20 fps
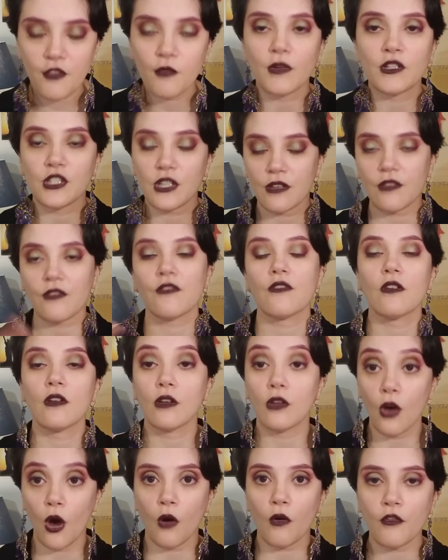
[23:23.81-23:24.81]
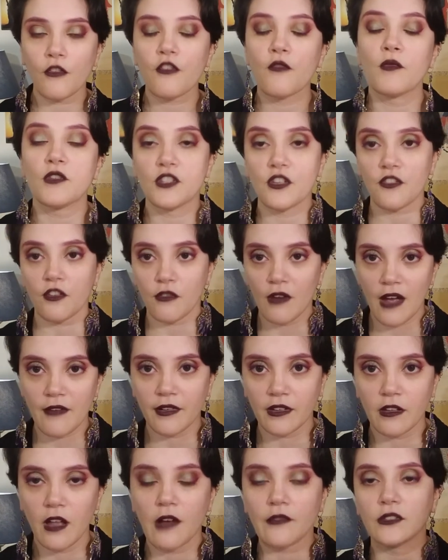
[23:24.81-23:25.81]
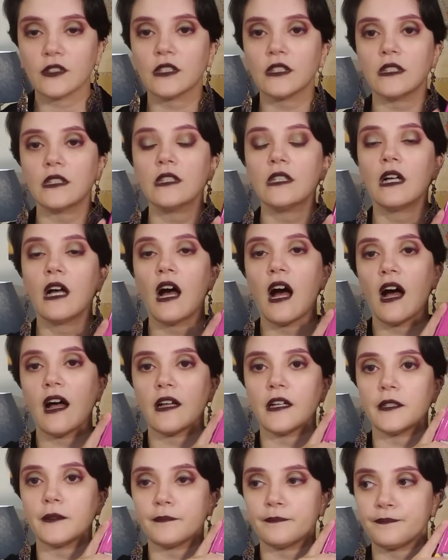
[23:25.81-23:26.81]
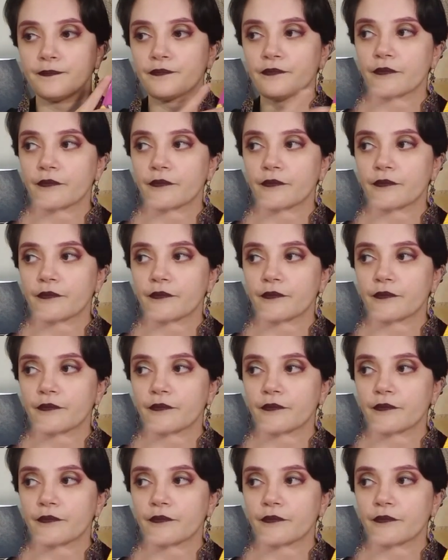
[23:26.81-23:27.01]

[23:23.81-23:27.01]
which is Ghosts, which is a graphic novel um,